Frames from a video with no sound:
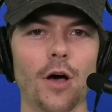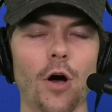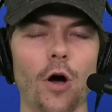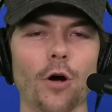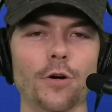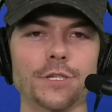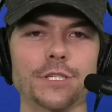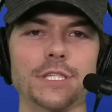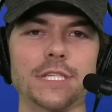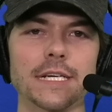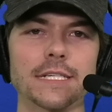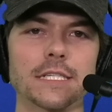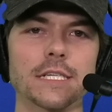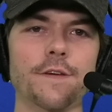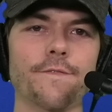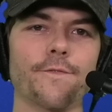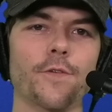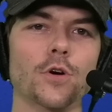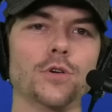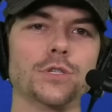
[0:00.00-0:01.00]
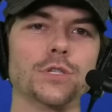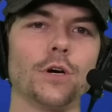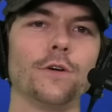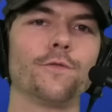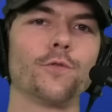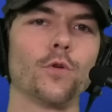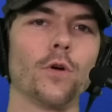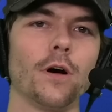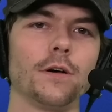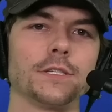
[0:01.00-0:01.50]
Our 61st
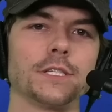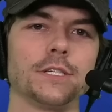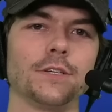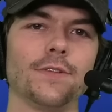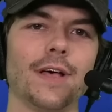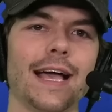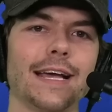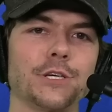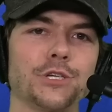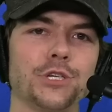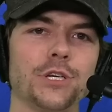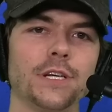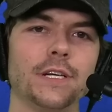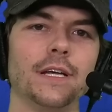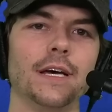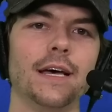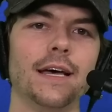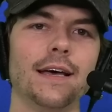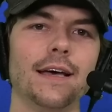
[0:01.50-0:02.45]
overall selection,